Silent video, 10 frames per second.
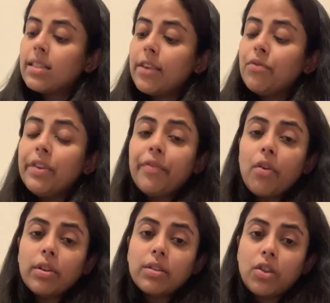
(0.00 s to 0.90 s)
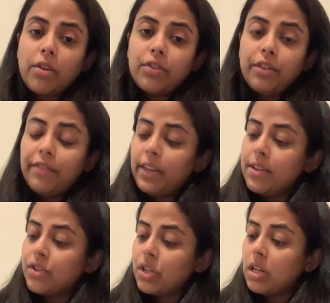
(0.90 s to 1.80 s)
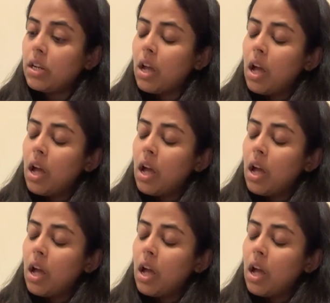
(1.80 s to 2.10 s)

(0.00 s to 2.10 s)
refocused on unification.